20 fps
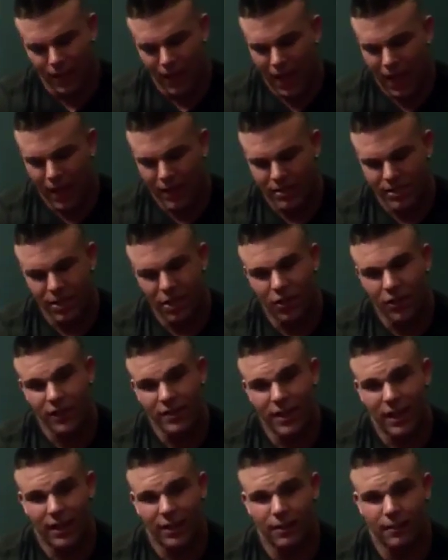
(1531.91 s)
I see all these
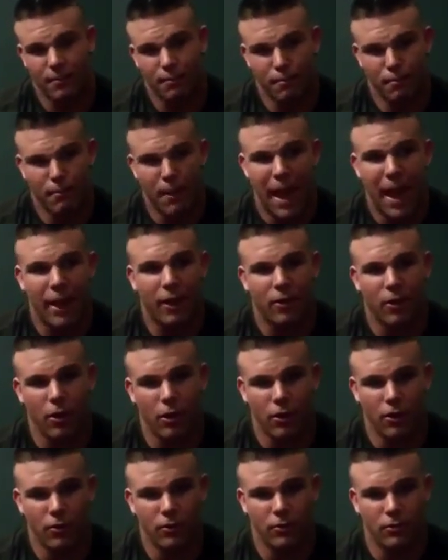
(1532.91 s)
like
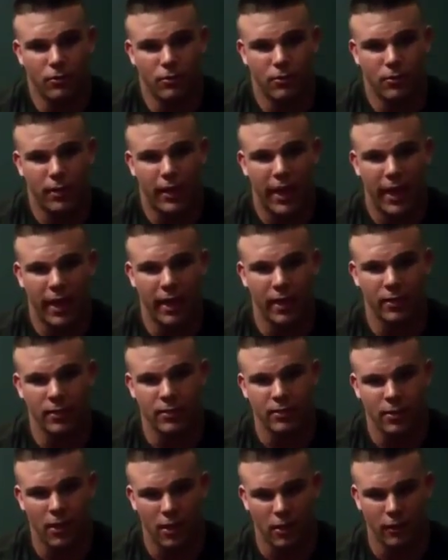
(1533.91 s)
macro
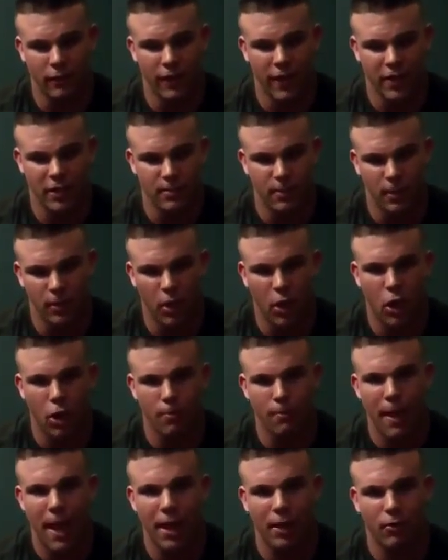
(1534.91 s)
kings on Facebook. Oh,
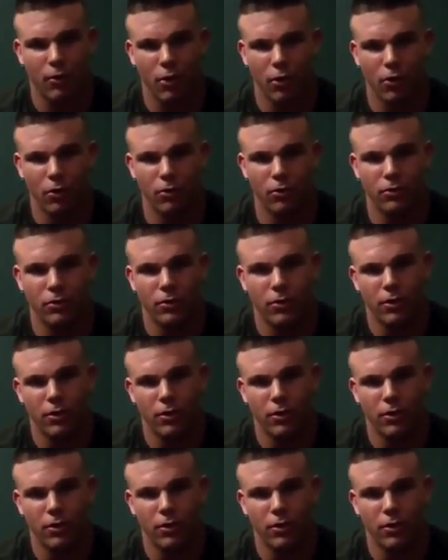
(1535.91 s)
macro.